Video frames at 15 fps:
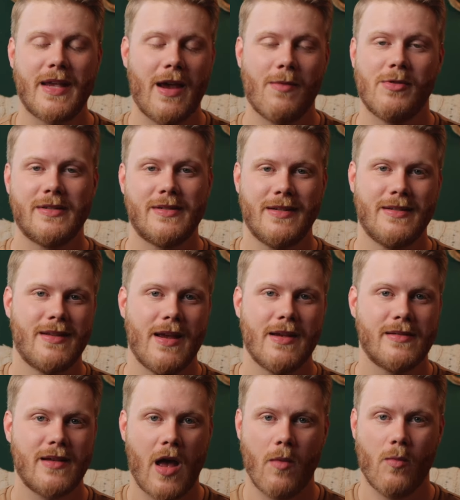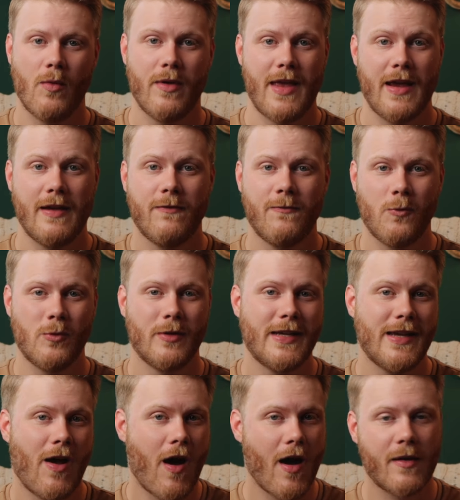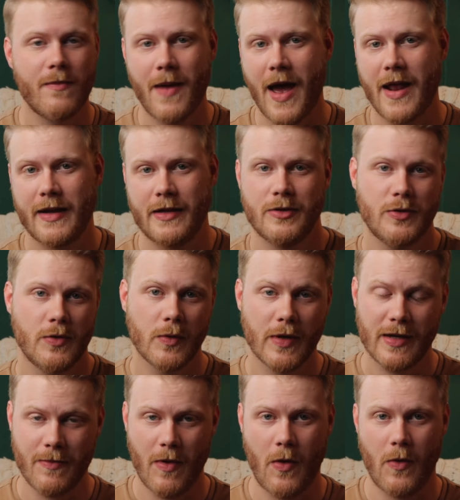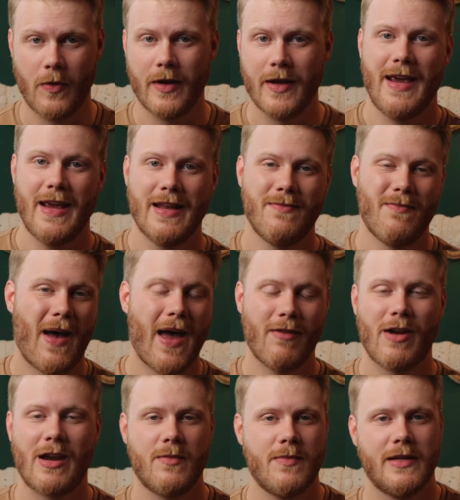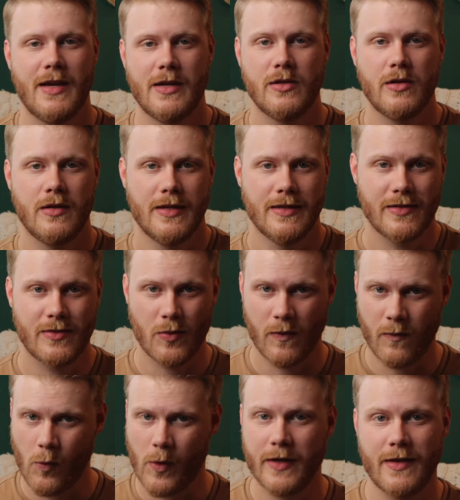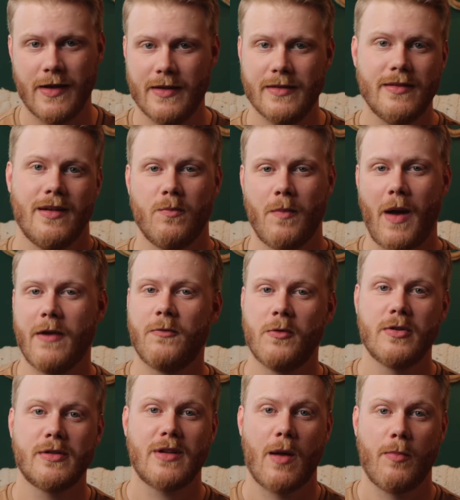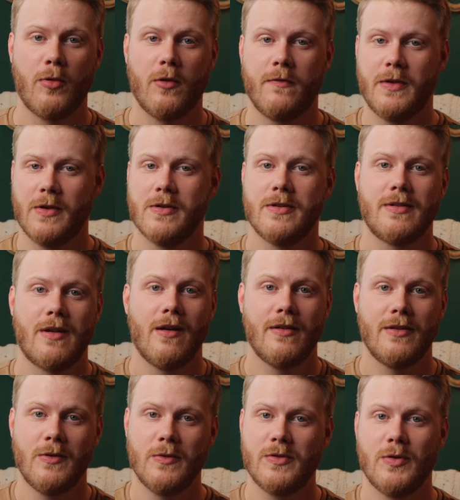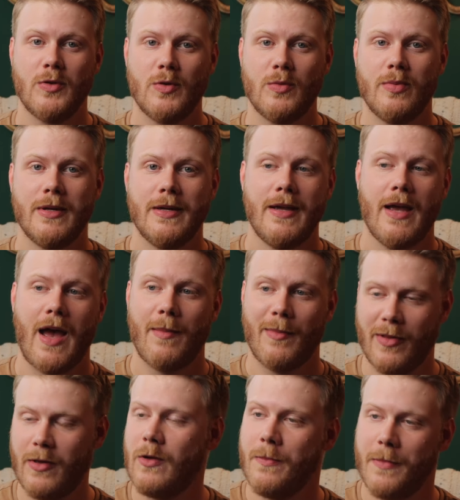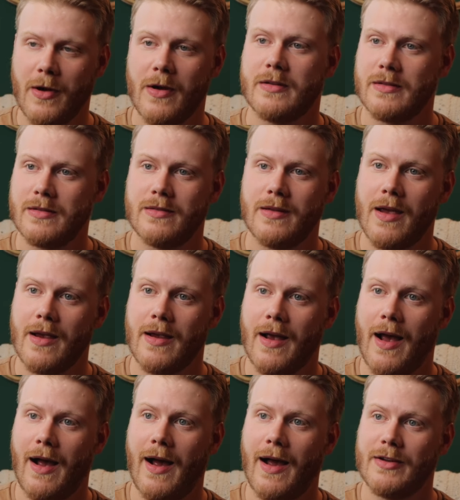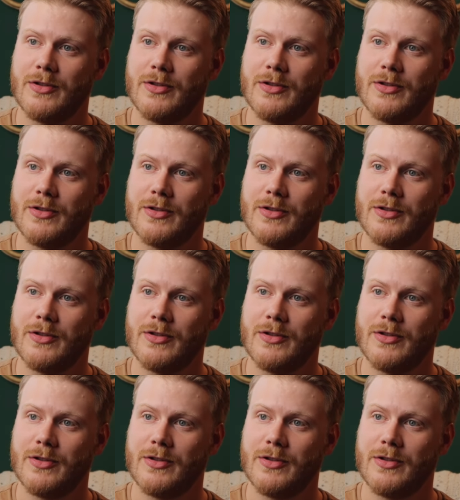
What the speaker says: cameras these days come with a fully automatic shooting mode, and my recommendation is to avoid this. My first couple of years on YouTube, I'm a little embarrassed to say I